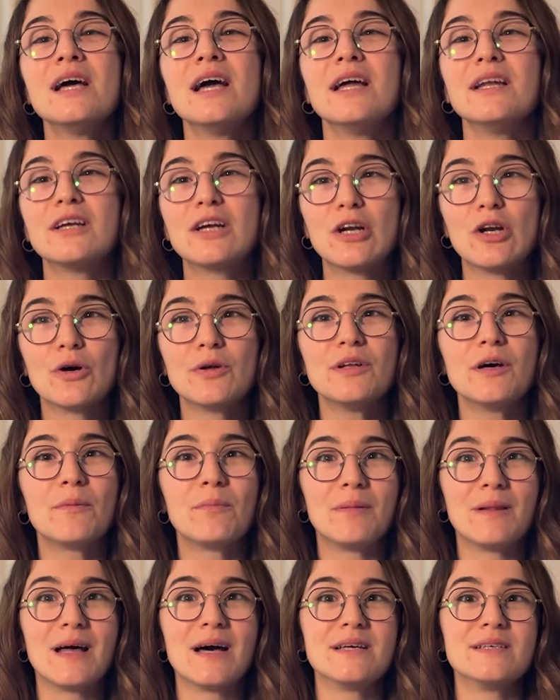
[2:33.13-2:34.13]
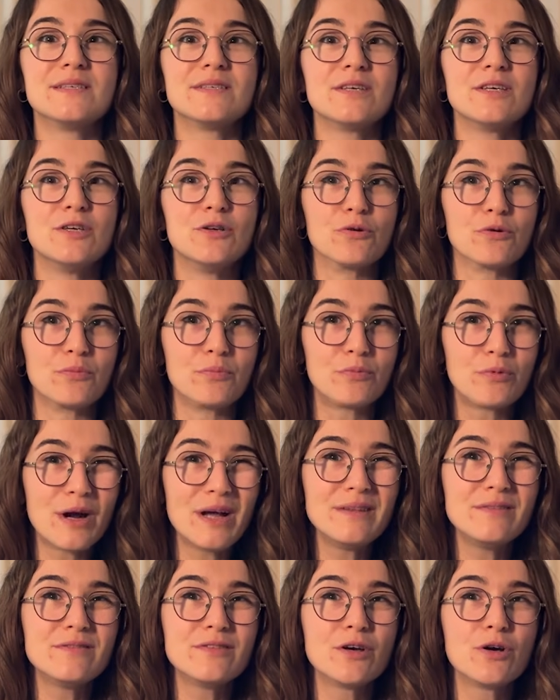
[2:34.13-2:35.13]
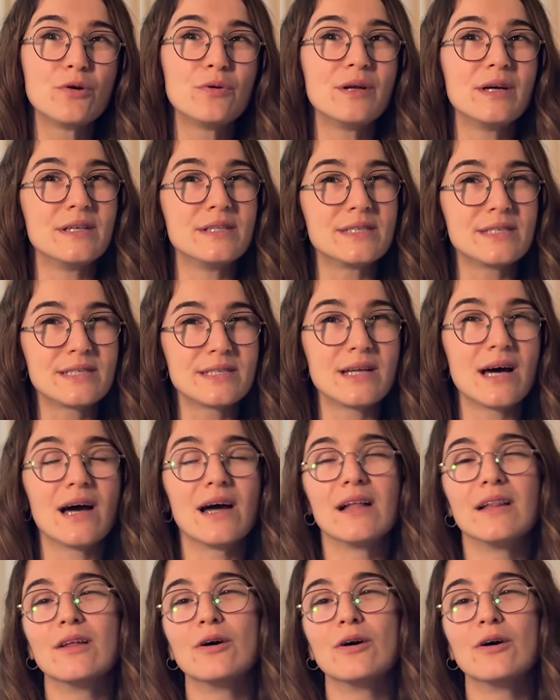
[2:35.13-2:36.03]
and Claude applies your brand tone and style